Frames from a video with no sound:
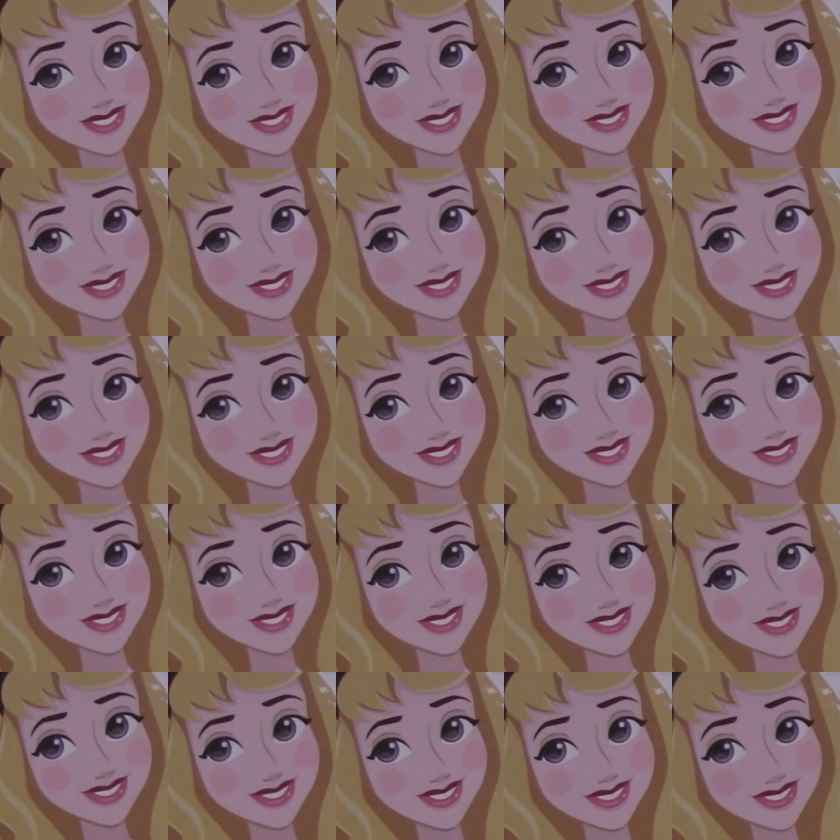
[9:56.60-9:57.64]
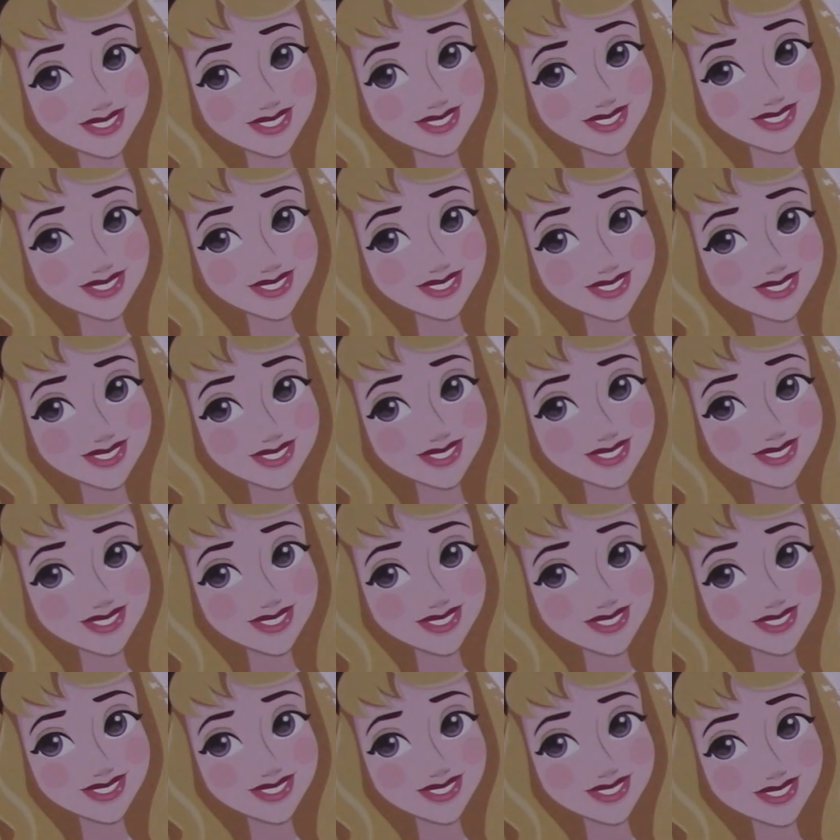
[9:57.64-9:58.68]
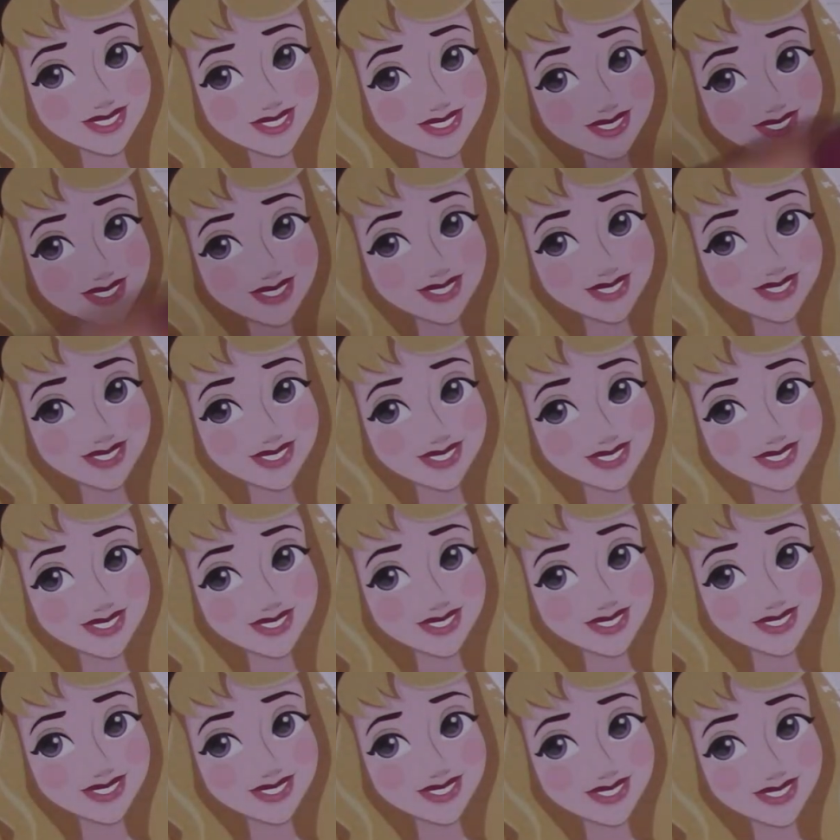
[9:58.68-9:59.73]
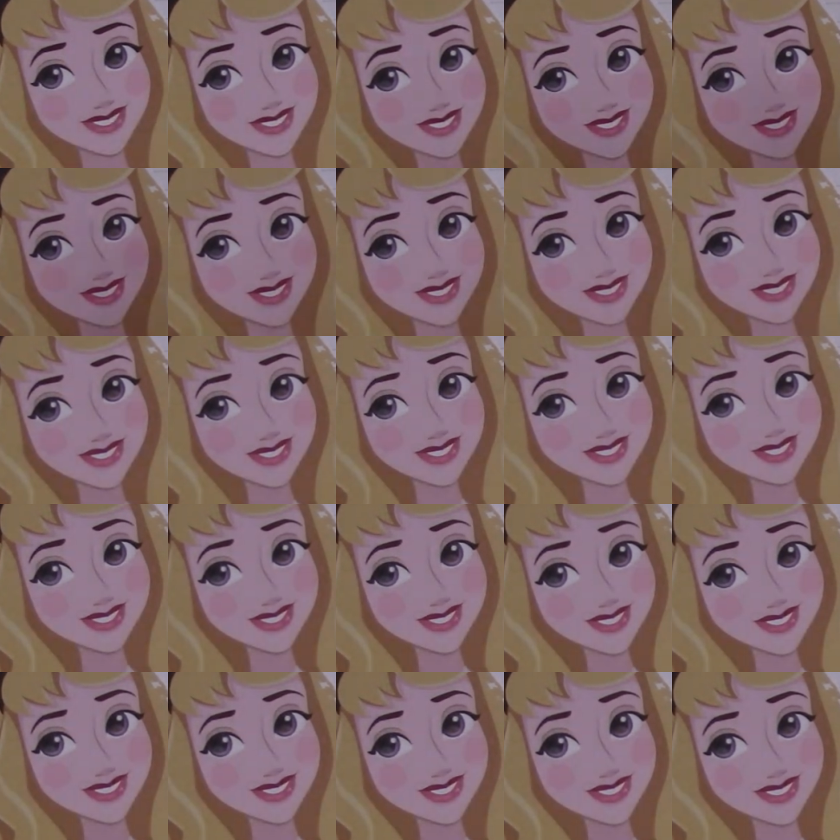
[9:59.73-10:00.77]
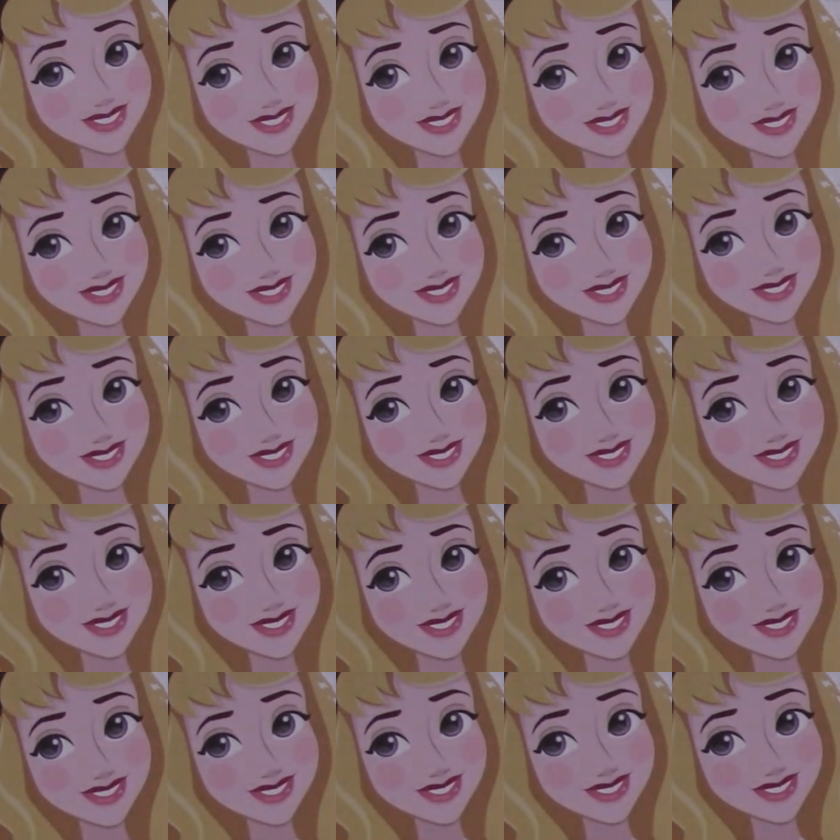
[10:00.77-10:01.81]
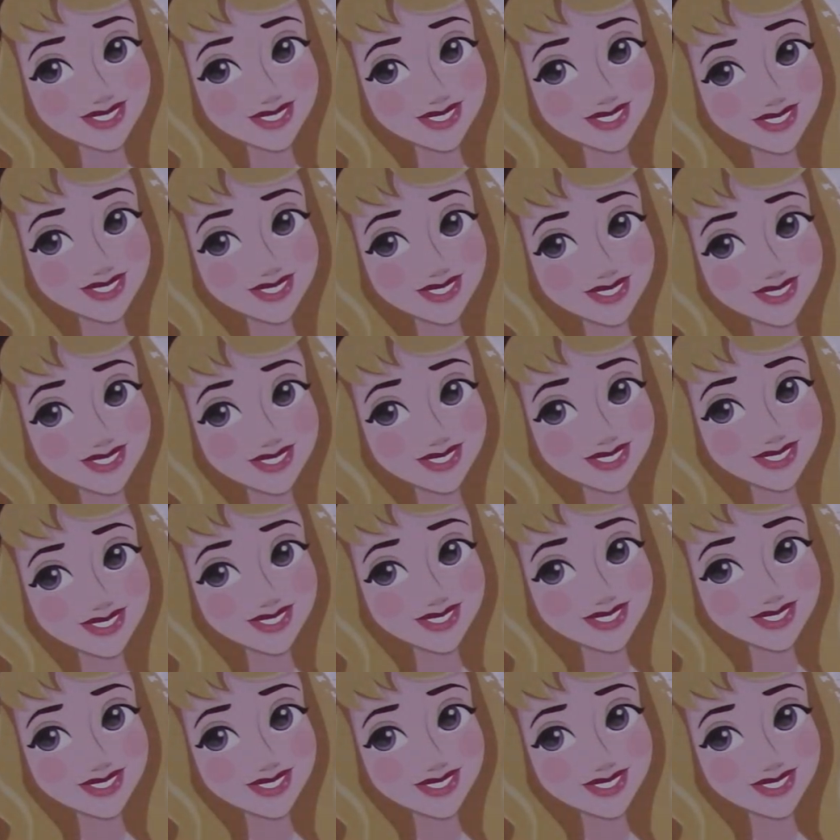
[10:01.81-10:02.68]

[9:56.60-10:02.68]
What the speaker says: place your stickers first. Moral of the story is figure out where your sticker is going first. Okay, not